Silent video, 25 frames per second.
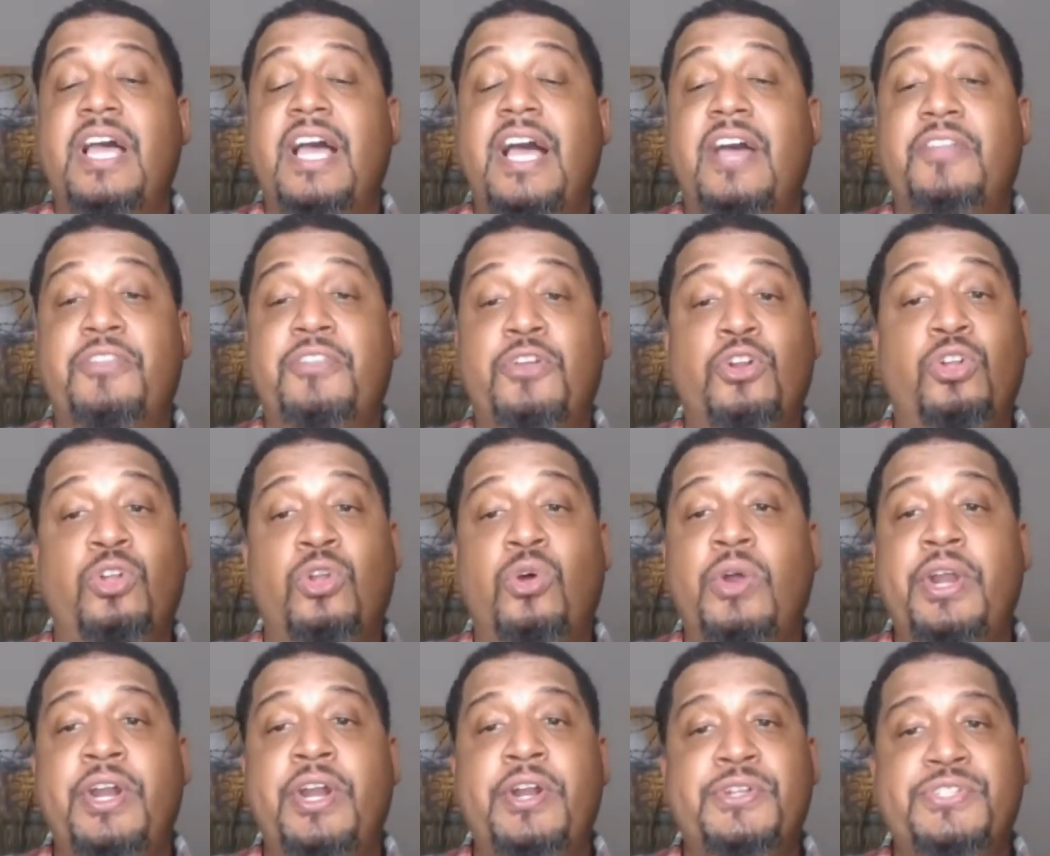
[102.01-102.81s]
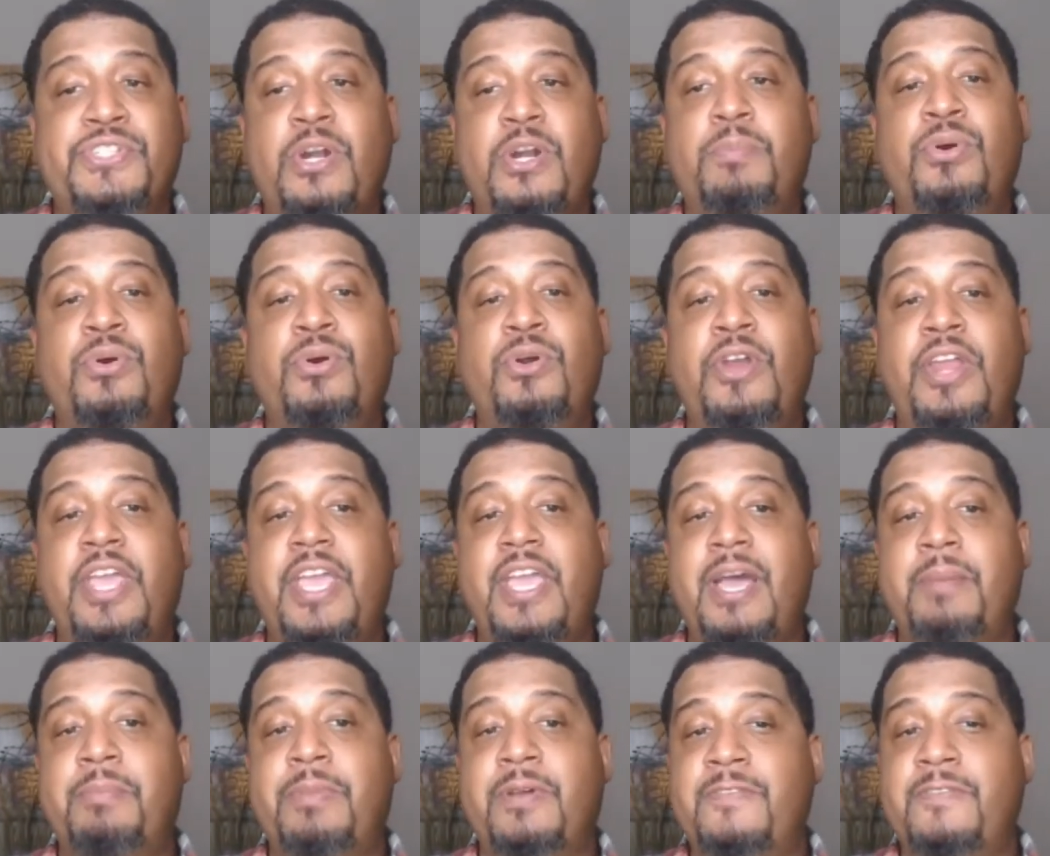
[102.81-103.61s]
uh, their lawyers are
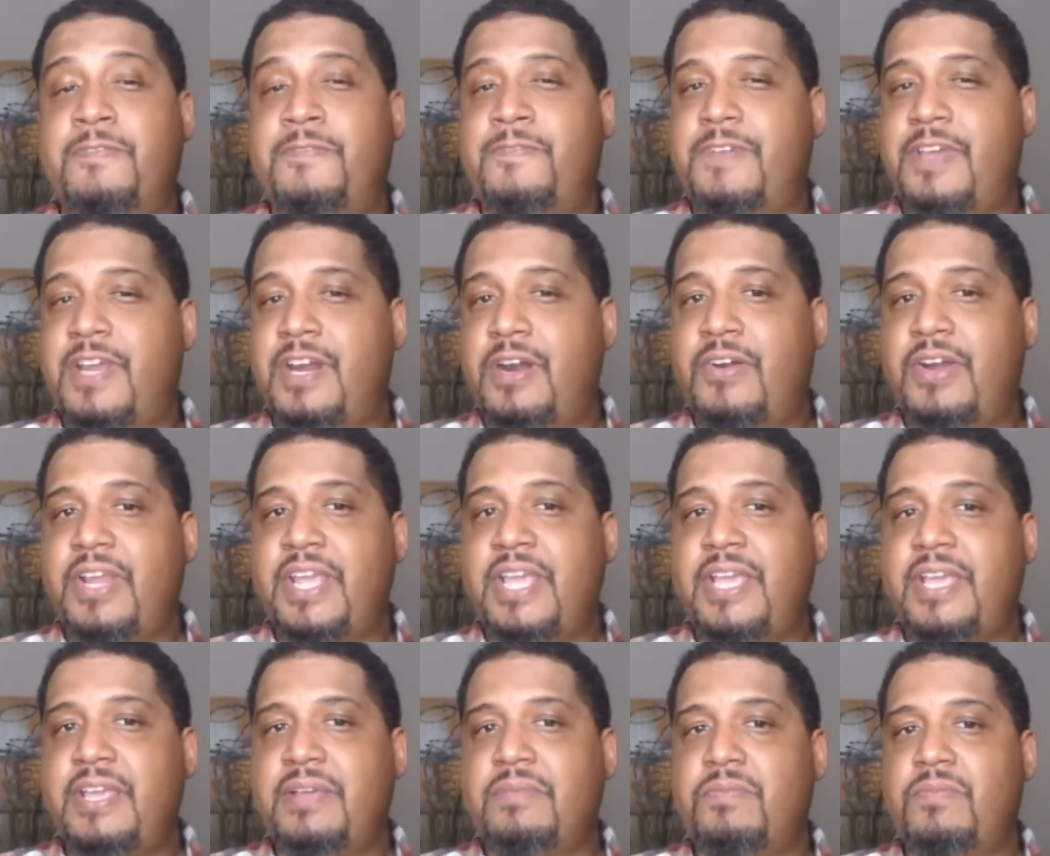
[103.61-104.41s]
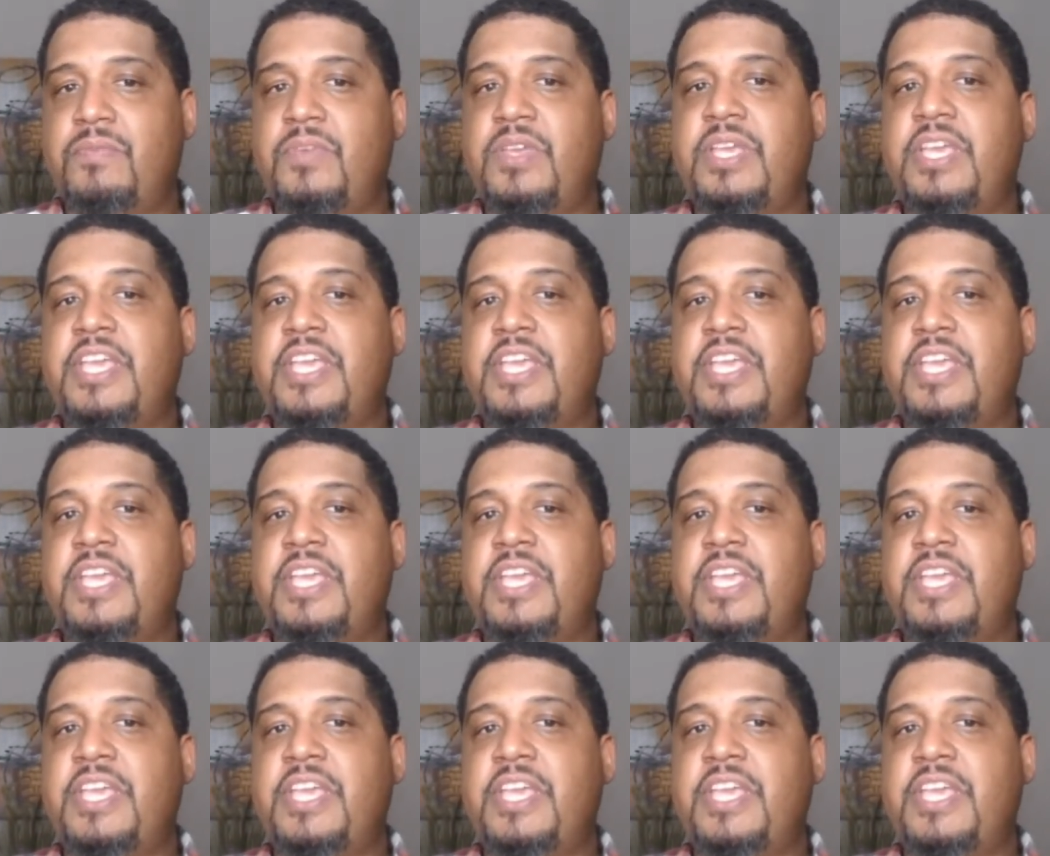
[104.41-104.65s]
putting up a very